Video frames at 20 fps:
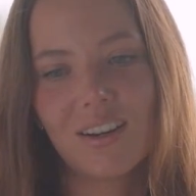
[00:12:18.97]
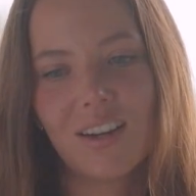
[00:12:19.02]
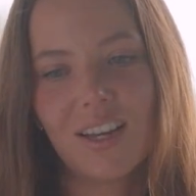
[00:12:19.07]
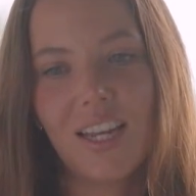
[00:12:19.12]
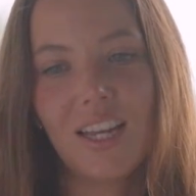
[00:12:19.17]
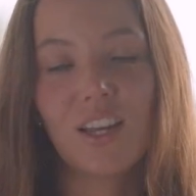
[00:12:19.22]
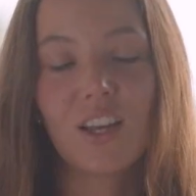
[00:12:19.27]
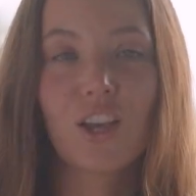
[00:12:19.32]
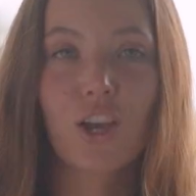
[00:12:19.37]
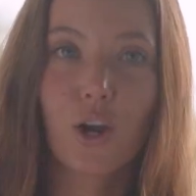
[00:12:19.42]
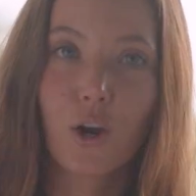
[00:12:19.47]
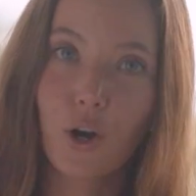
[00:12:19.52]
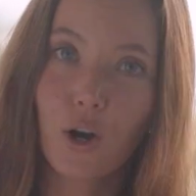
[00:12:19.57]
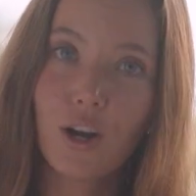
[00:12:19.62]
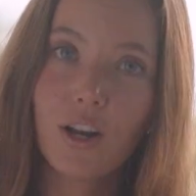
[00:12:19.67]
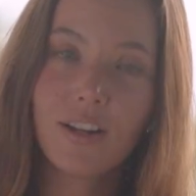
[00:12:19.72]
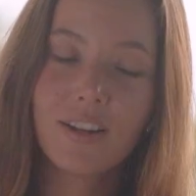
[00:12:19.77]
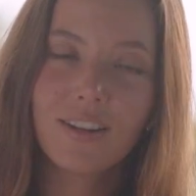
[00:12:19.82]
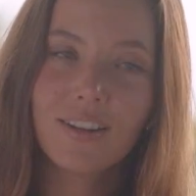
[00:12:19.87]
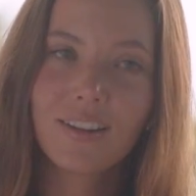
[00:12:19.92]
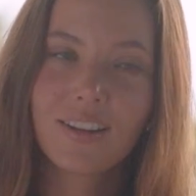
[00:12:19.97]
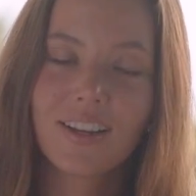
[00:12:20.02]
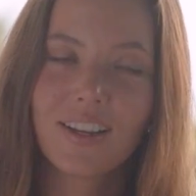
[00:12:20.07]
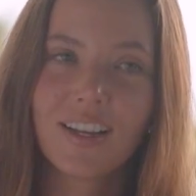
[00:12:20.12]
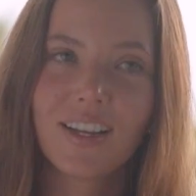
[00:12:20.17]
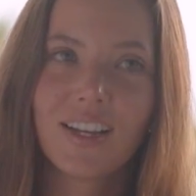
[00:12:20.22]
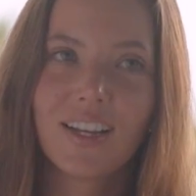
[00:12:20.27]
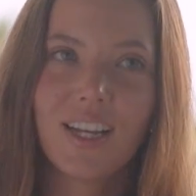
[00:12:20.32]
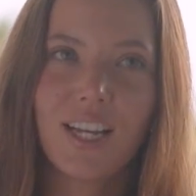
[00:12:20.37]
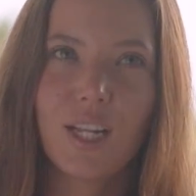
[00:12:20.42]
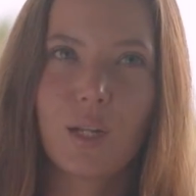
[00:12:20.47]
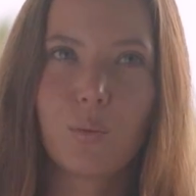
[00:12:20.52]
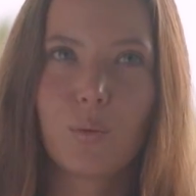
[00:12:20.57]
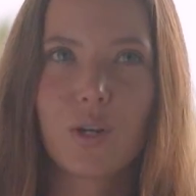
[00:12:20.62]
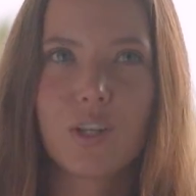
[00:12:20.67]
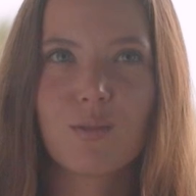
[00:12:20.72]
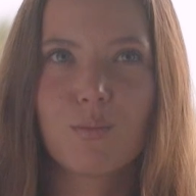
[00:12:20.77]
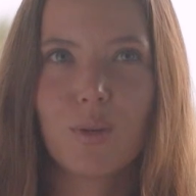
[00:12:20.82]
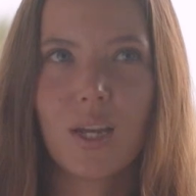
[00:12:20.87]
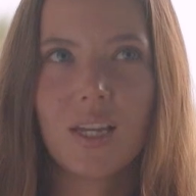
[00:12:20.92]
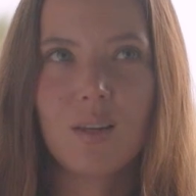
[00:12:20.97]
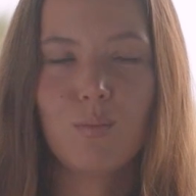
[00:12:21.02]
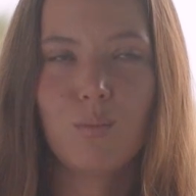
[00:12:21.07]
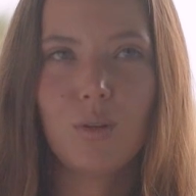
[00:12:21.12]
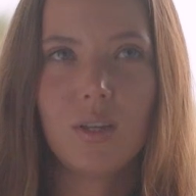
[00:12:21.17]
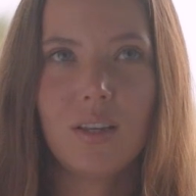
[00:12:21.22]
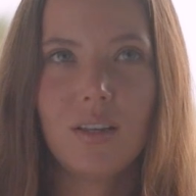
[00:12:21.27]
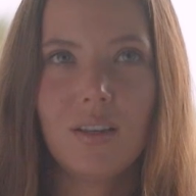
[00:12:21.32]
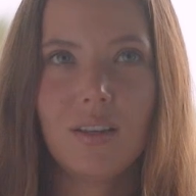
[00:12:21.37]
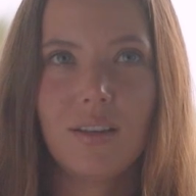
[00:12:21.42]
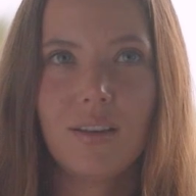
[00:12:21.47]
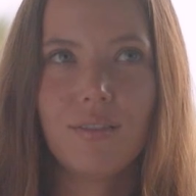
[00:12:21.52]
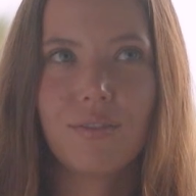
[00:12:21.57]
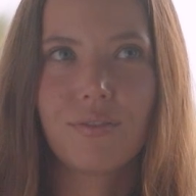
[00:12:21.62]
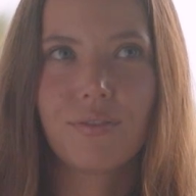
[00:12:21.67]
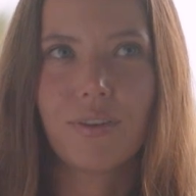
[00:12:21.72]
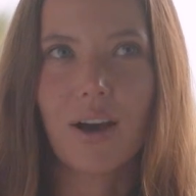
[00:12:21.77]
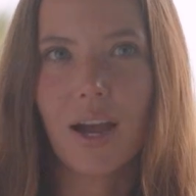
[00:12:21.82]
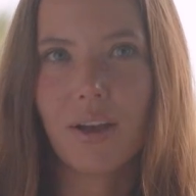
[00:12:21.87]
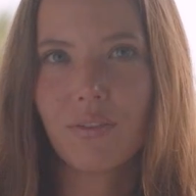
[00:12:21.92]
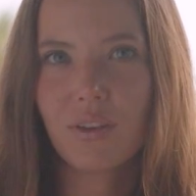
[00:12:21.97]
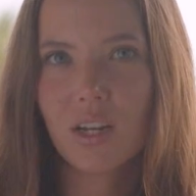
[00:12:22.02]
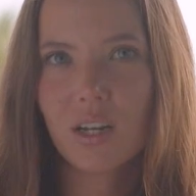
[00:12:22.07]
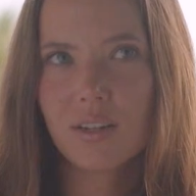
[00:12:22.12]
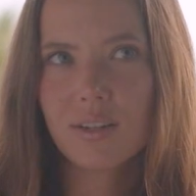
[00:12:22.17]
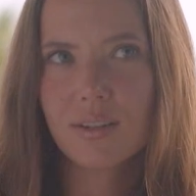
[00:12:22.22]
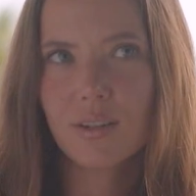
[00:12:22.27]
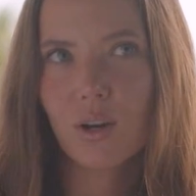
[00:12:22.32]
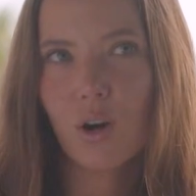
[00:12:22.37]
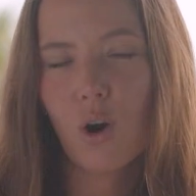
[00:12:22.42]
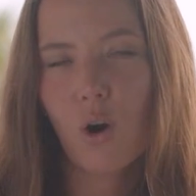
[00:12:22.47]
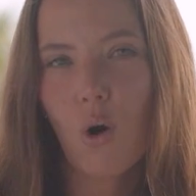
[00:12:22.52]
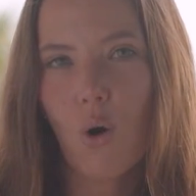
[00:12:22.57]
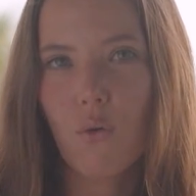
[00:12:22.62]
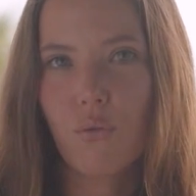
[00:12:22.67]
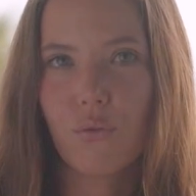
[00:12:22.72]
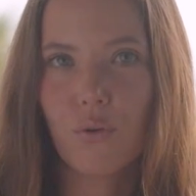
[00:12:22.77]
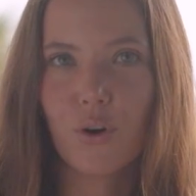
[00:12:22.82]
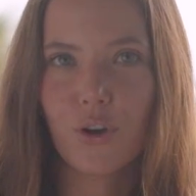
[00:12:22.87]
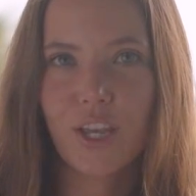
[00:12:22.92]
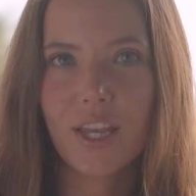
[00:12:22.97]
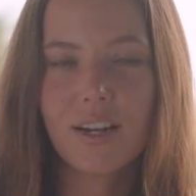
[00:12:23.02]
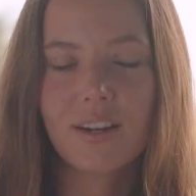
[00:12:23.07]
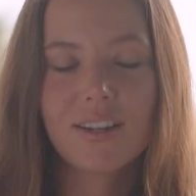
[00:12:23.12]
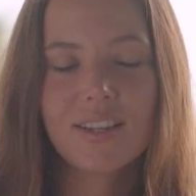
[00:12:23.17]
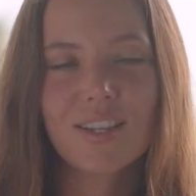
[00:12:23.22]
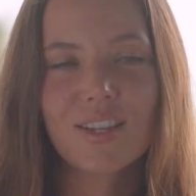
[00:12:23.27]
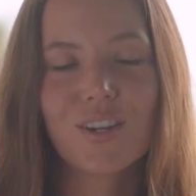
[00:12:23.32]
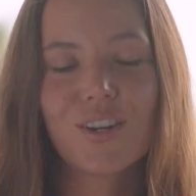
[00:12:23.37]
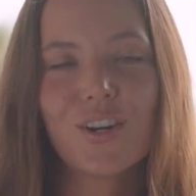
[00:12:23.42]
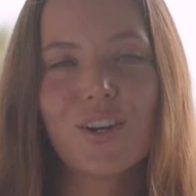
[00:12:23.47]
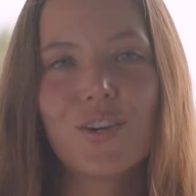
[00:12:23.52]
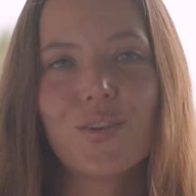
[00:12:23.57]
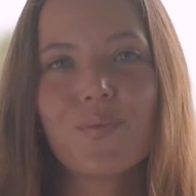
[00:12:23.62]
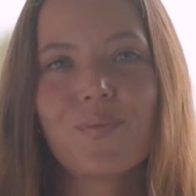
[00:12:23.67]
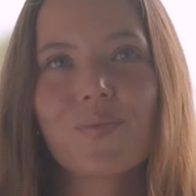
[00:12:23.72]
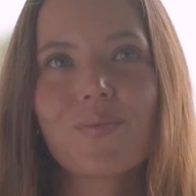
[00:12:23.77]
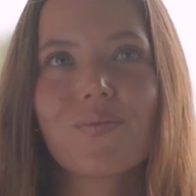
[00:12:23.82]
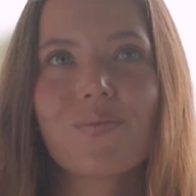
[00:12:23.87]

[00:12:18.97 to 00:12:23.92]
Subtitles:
in Köln. It was maybe 5 years ago or 4 years ago.